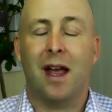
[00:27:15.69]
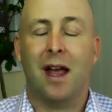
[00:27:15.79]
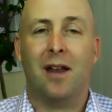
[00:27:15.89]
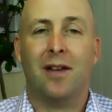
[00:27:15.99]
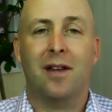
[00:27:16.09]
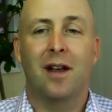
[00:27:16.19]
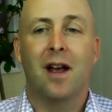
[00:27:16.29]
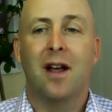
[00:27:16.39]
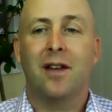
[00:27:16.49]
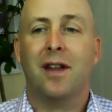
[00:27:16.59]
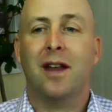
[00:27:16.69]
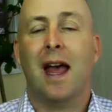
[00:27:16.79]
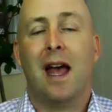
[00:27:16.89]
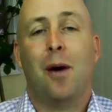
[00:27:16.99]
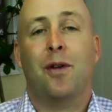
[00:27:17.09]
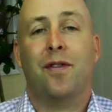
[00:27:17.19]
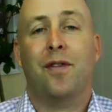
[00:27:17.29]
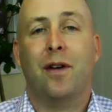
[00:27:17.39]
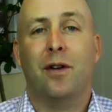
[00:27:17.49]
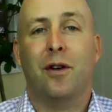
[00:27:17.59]
And today I was
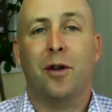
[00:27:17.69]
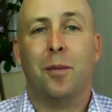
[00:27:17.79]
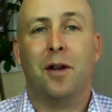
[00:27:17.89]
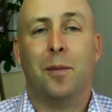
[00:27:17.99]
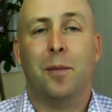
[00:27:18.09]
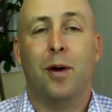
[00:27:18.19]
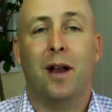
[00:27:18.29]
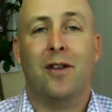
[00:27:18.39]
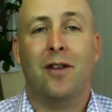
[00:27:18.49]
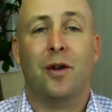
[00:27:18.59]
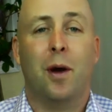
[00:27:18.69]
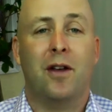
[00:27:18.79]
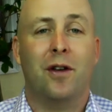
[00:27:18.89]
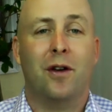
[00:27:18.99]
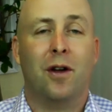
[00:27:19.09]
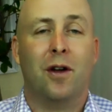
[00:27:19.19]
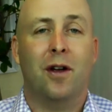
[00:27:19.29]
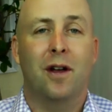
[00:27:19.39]
feeling a little bit depleted, so I took